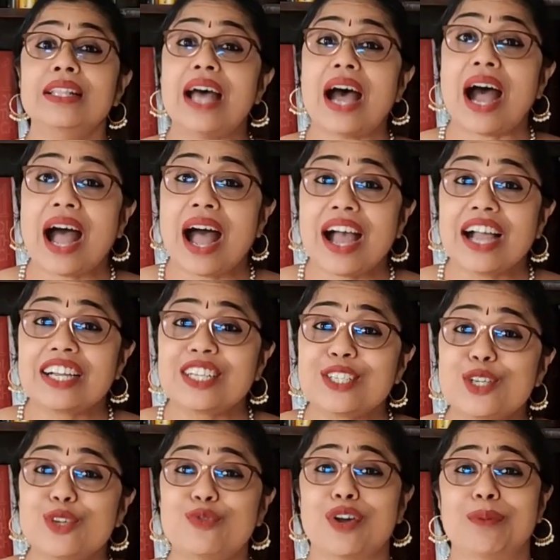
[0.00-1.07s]
The
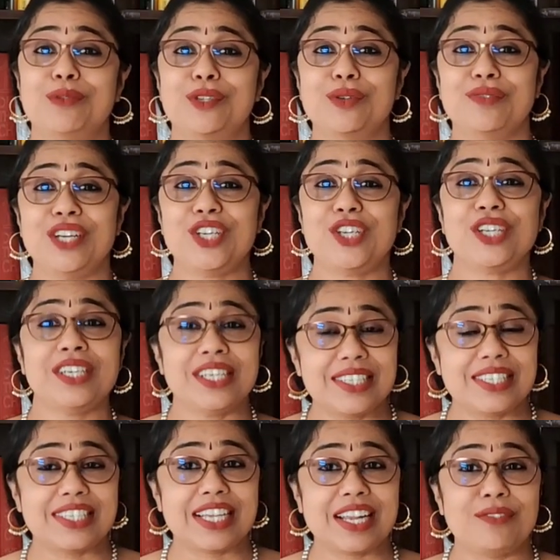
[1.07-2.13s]
act of observation
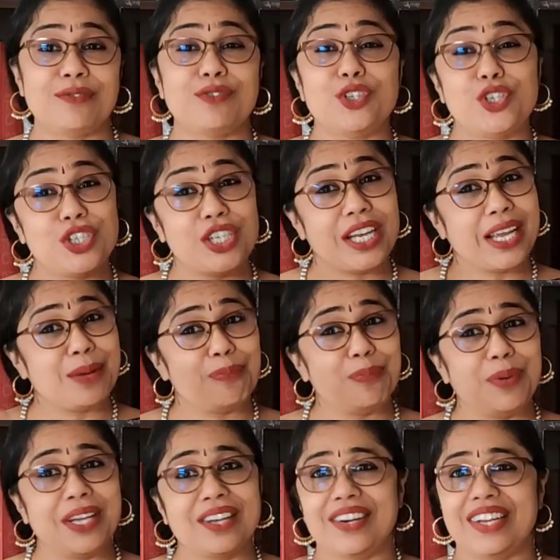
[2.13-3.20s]
itself
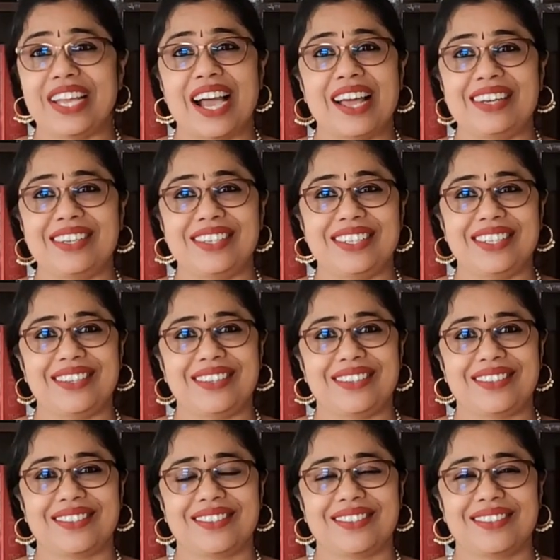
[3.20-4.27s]
shaping reality.
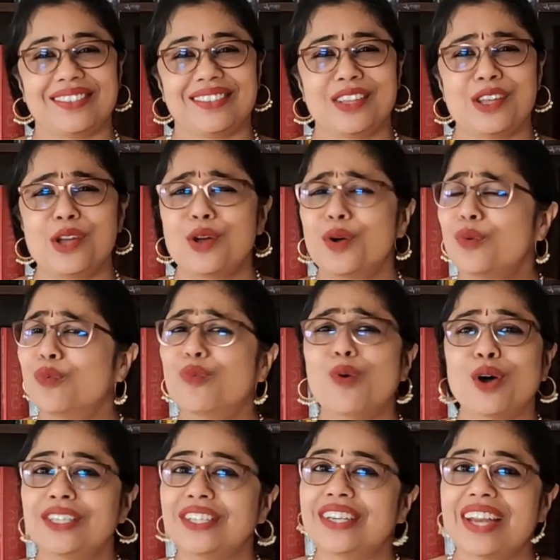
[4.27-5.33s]

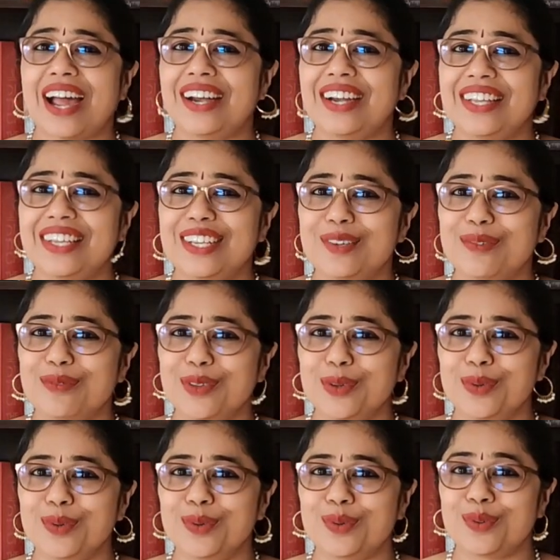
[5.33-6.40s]
What a radical
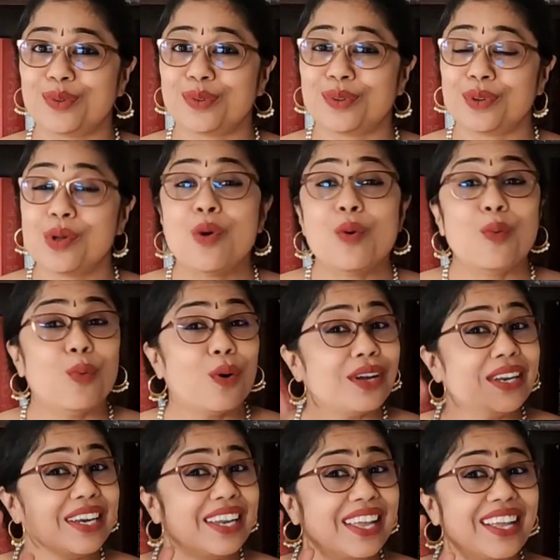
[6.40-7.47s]
view!
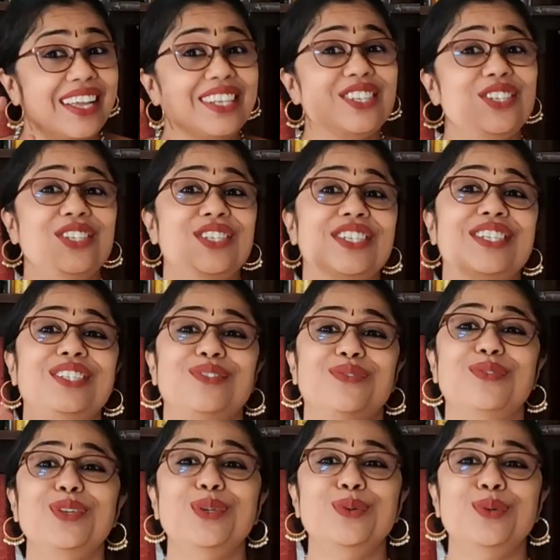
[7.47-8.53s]
What an ancient
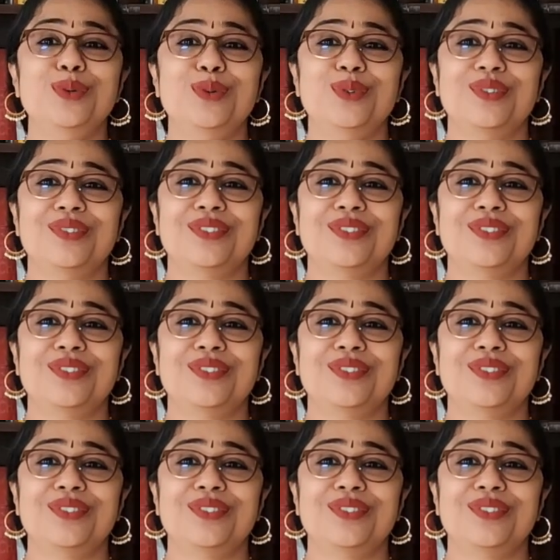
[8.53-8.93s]
view!